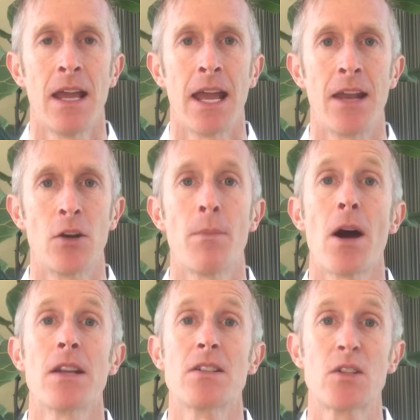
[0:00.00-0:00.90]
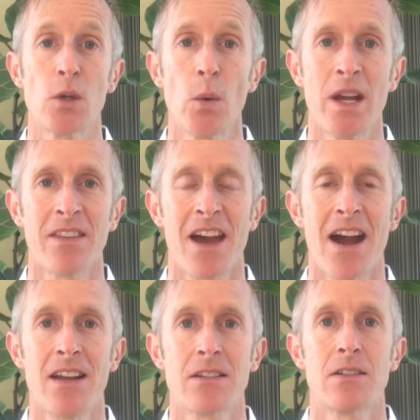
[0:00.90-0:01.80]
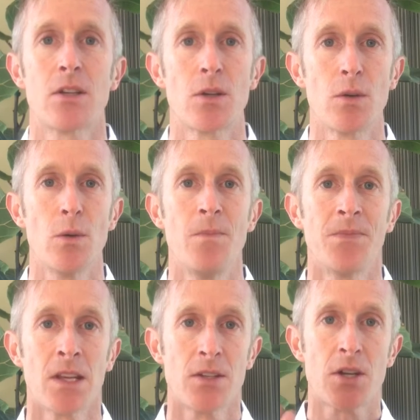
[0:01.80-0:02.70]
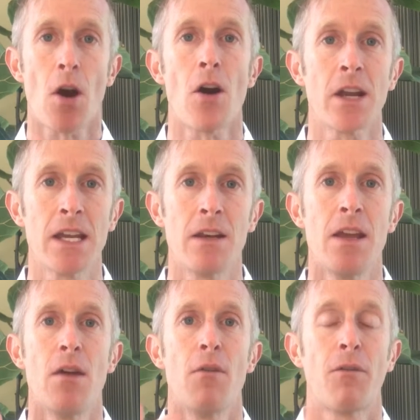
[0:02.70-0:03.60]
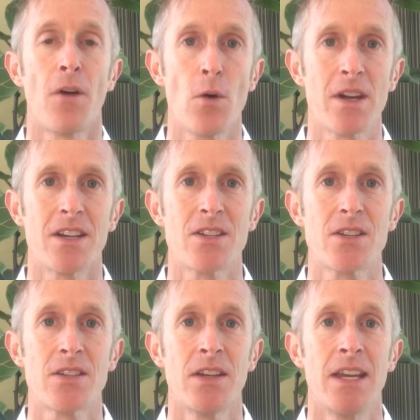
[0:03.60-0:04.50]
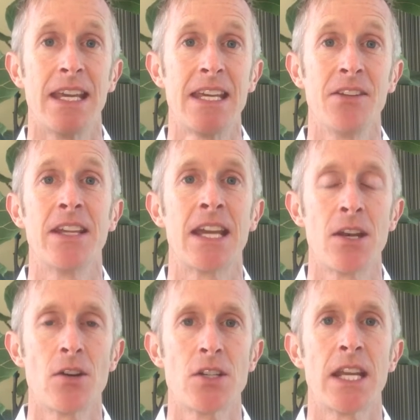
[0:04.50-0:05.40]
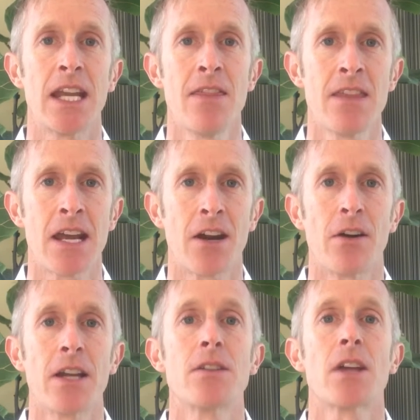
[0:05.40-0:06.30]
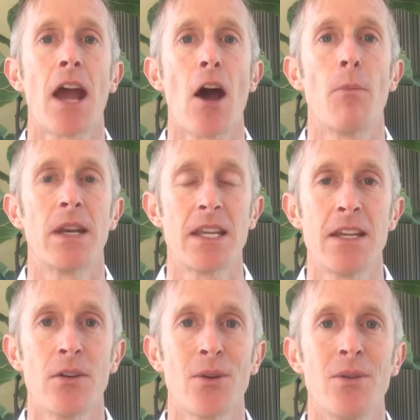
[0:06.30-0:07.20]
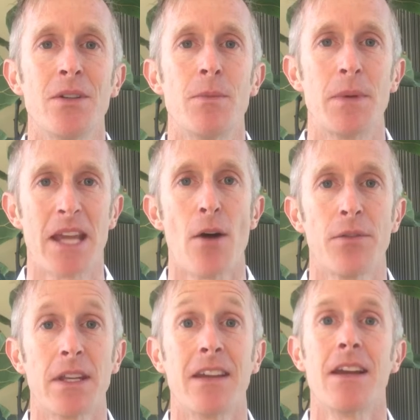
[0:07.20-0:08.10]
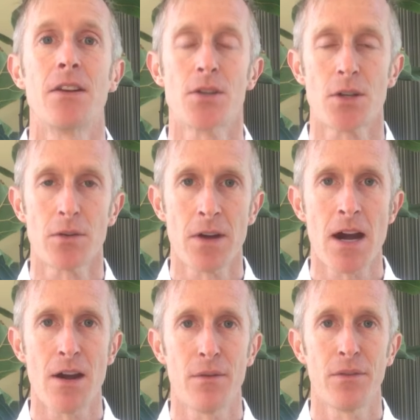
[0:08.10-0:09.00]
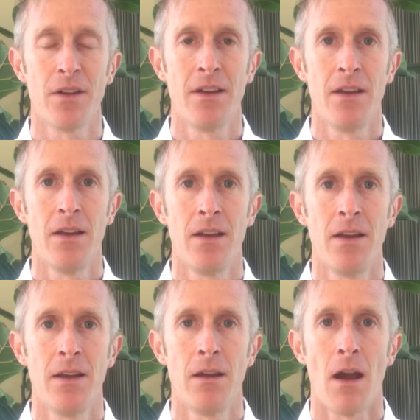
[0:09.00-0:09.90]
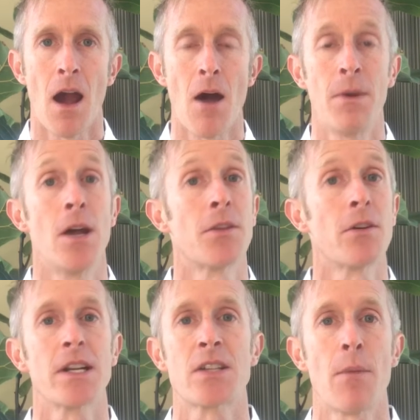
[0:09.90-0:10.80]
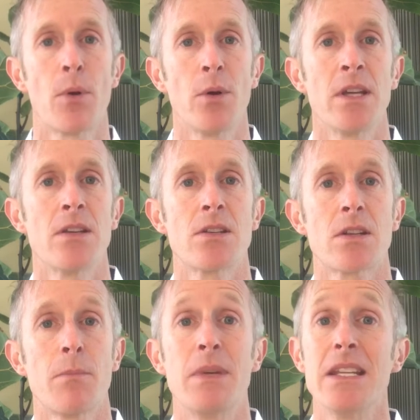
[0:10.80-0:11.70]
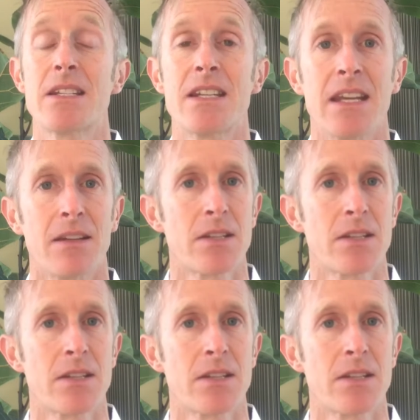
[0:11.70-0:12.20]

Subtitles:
And your body's doing that to target, focus healing energy in that area to help it heal, be healthy, and to survive. Another example is a bee sting,